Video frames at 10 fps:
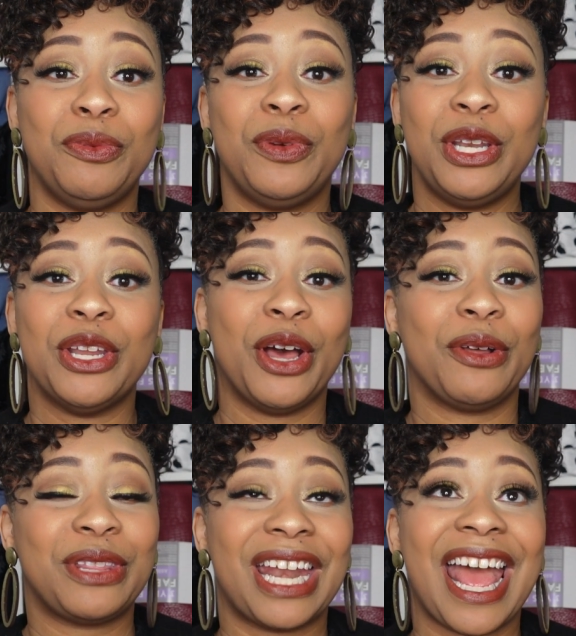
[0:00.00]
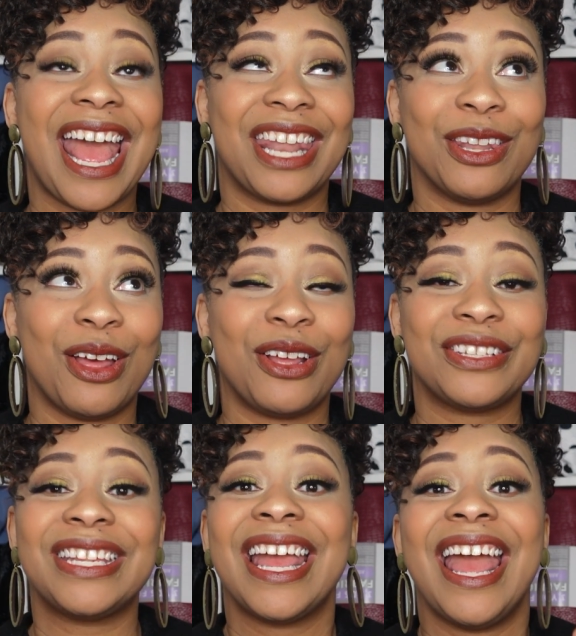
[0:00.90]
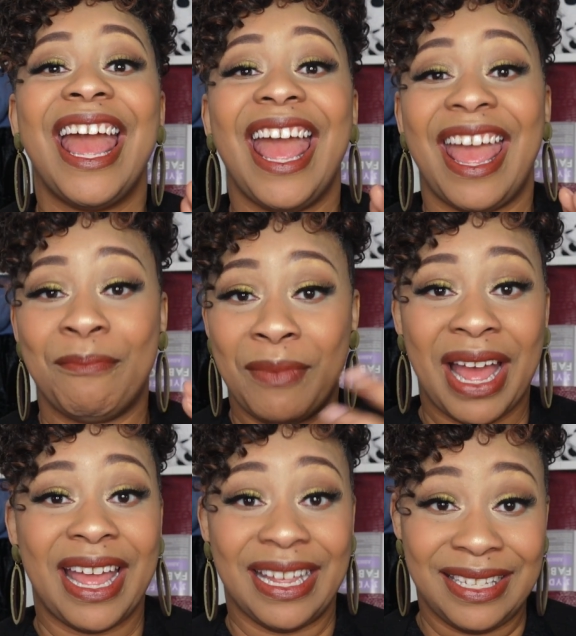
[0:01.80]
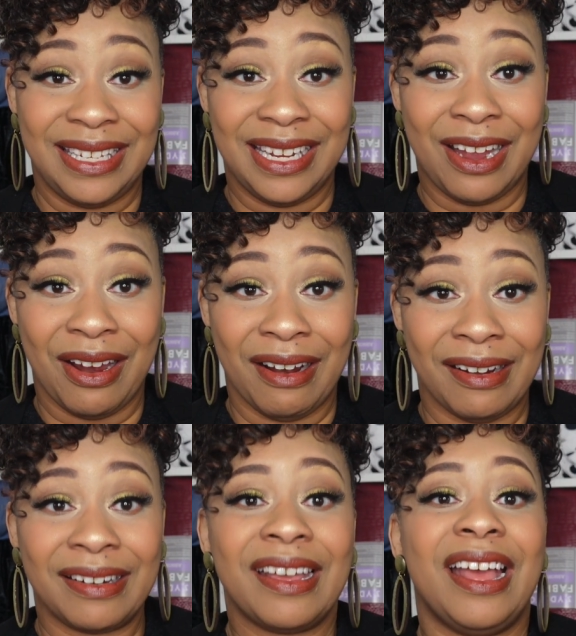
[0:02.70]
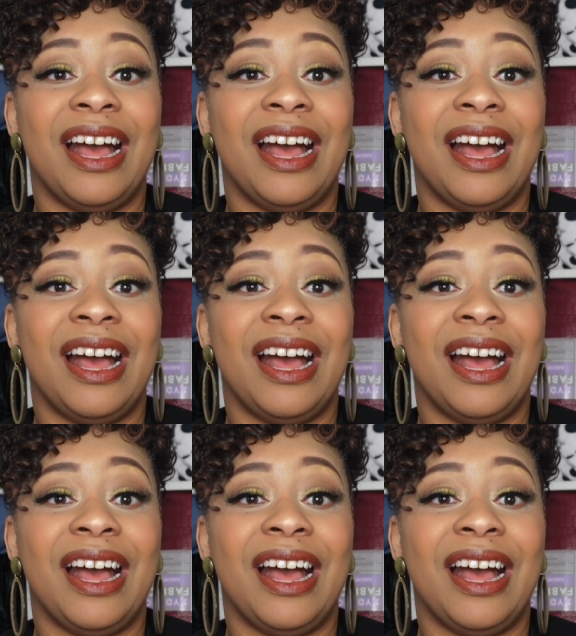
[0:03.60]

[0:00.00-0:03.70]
would know that I had lost my SD card